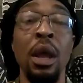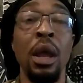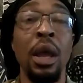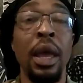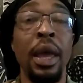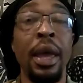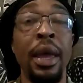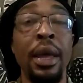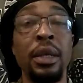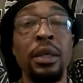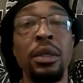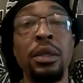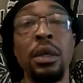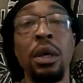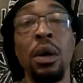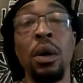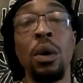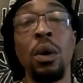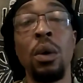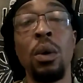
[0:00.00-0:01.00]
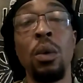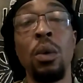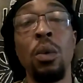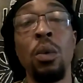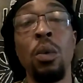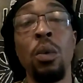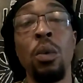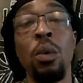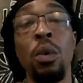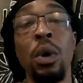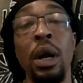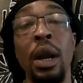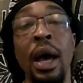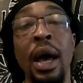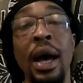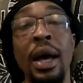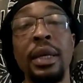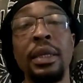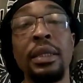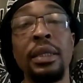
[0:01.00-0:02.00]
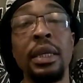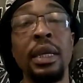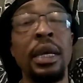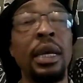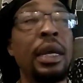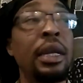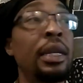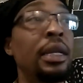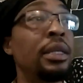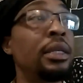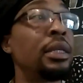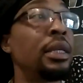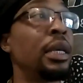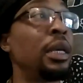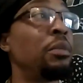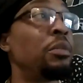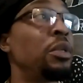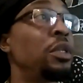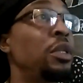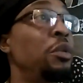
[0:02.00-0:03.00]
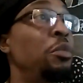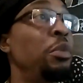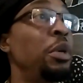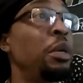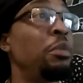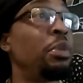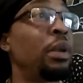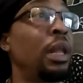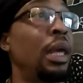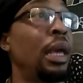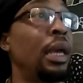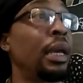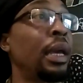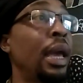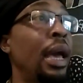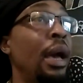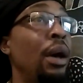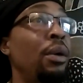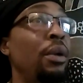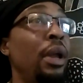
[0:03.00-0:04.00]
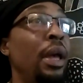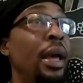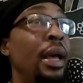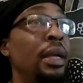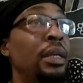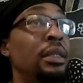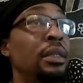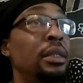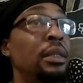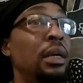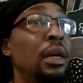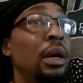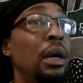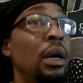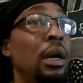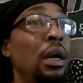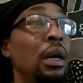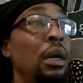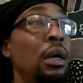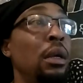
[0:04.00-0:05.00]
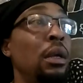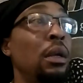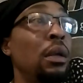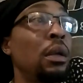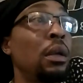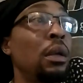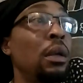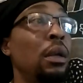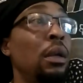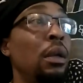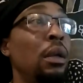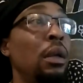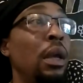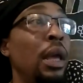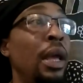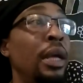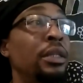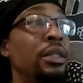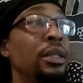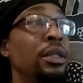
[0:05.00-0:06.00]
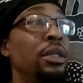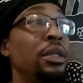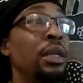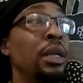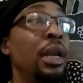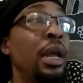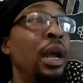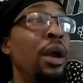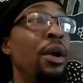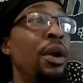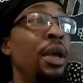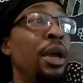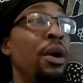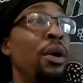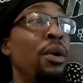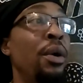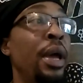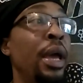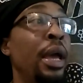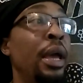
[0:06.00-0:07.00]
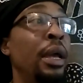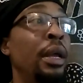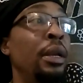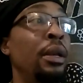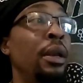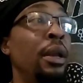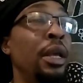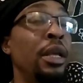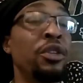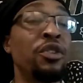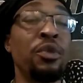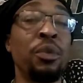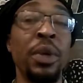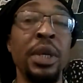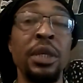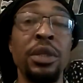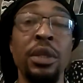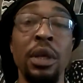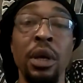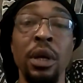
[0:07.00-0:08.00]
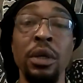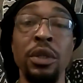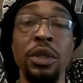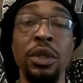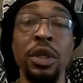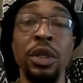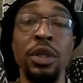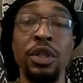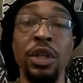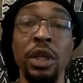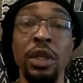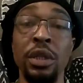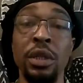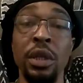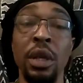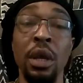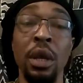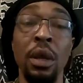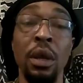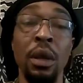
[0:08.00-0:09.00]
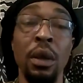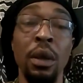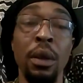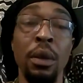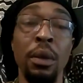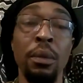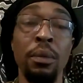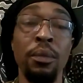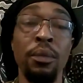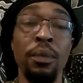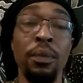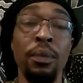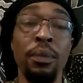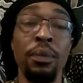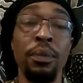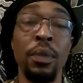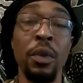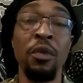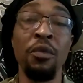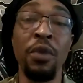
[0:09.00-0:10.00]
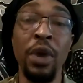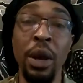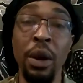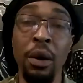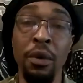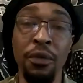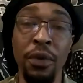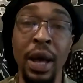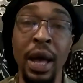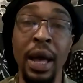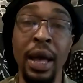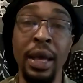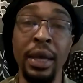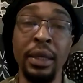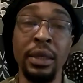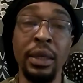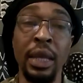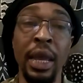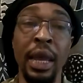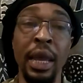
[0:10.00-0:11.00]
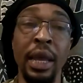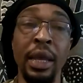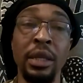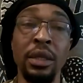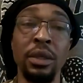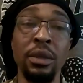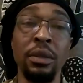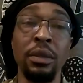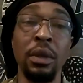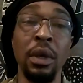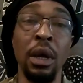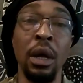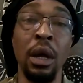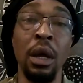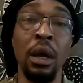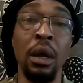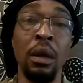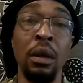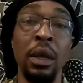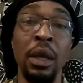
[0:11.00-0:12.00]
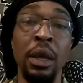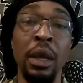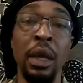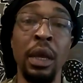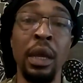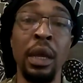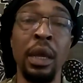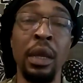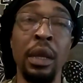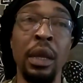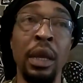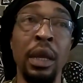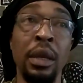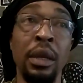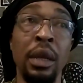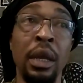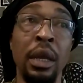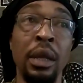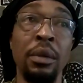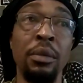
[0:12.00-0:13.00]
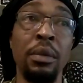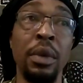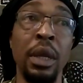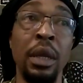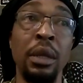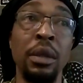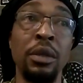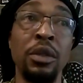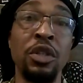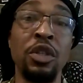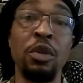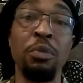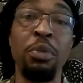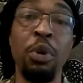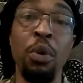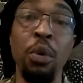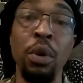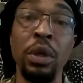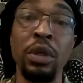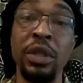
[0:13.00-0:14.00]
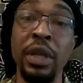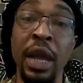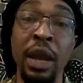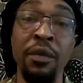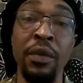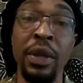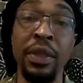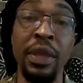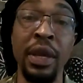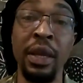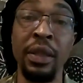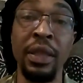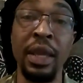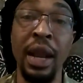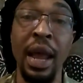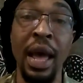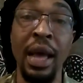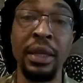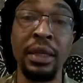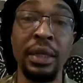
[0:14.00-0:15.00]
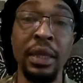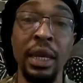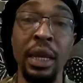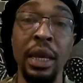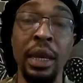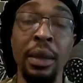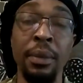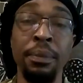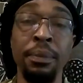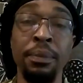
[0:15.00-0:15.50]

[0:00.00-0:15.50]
And so, what I said, it seems to be playing out as a scenario, and his research just verifies and it supports everything that I said.